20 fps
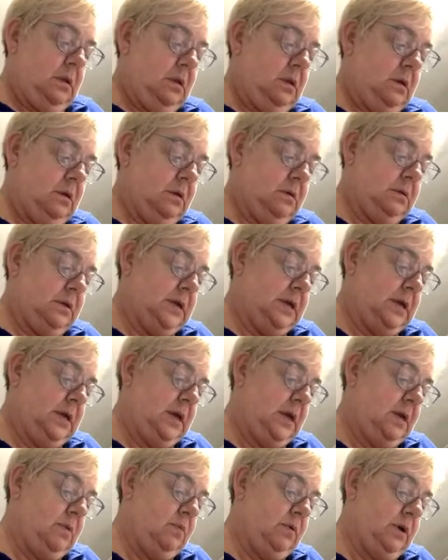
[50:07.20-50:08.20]

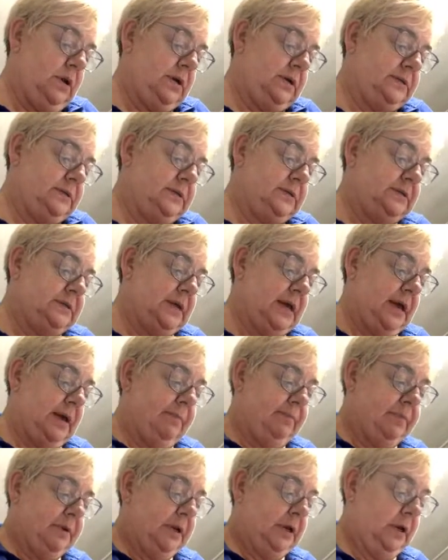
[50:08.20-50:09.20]
Okay, what else is
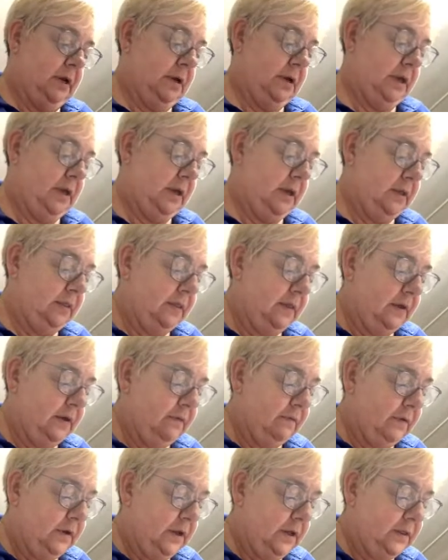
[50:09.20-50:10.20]
happening? I can't
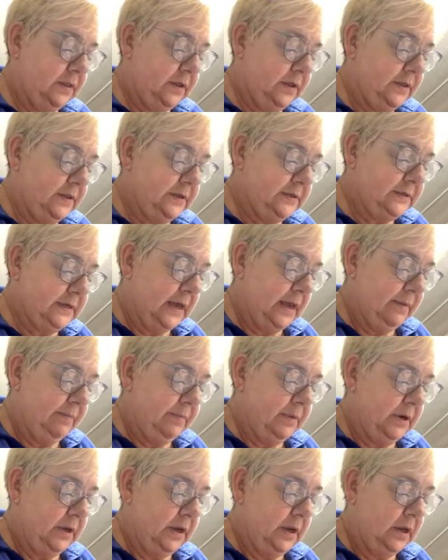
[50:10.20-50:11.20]
think of anything that's
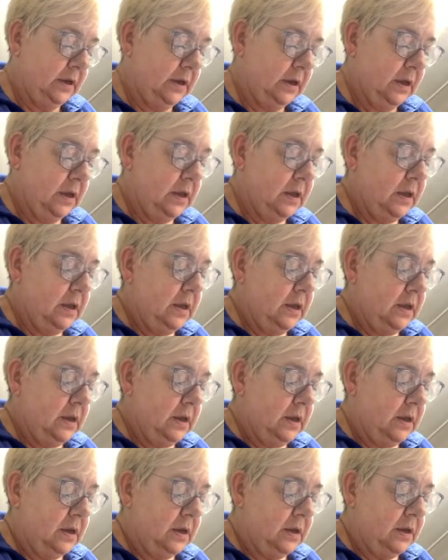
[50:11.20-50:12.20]
happening
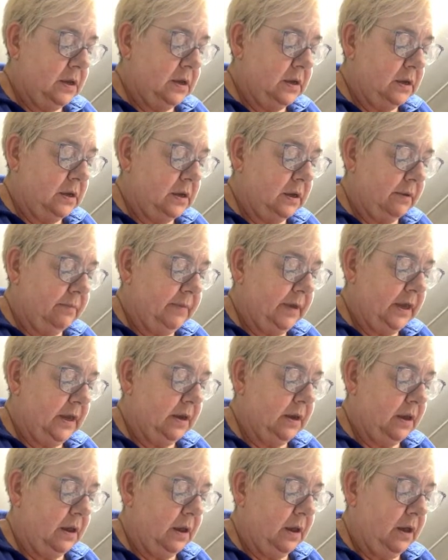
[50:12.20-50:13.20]

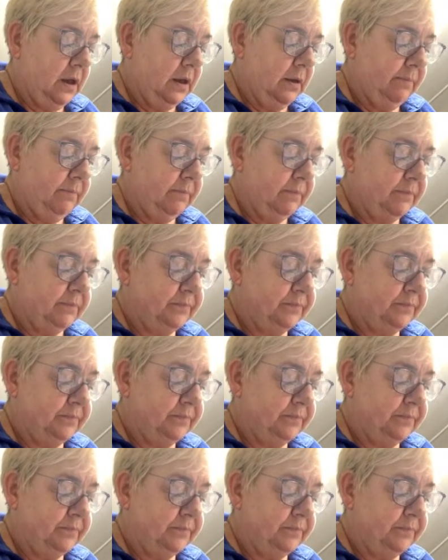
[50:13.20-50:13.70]
coming up.